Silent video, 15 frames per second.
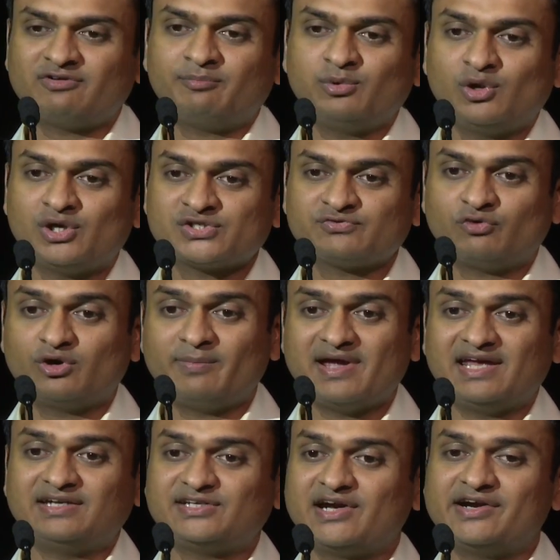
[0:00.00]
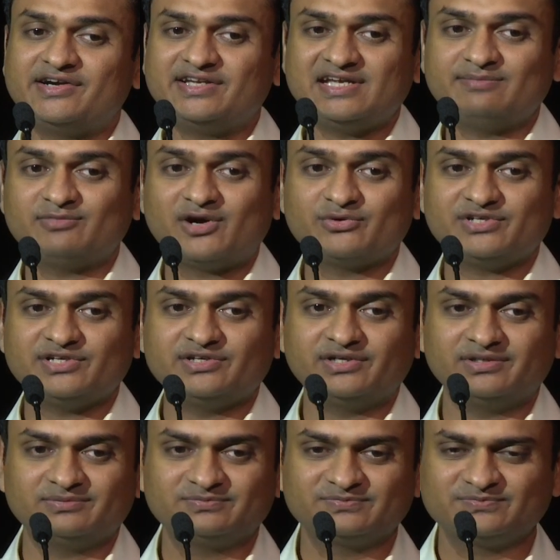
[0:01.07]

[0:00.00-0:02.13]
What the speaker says: applause for my entire team out here.